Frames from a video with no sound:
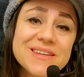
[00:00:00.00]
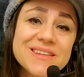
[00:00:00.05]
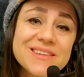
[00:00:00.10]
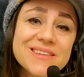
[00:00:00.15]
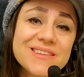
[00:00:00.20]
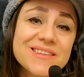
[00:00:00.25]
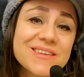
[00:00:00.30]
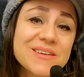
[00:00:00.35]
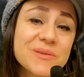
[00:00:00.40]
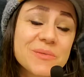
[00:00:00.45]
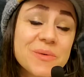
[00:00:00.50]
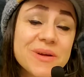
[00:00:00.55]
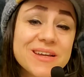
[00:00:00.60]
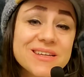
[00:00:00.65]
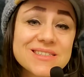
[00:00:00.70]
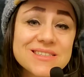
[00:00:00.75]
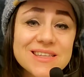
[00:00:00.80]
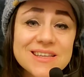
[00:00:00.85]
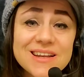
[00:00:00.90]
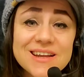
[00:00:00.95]
in the
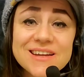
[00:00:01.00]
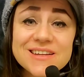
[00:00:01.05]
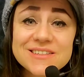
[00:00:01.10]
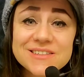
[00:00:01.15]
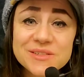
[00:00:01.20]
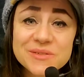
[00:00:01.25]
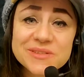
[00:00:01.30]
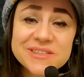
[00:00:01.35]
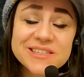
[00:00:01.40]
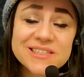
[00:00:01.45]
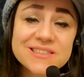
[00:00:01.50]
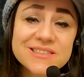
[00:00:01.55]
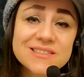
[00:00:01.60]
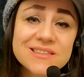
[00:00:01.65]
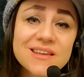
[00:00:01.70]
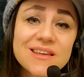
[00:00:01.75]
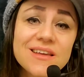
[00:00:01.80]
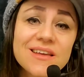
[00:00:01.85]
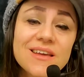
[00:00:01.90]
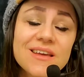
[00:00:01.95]
ways that I do
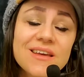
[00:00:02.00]
this.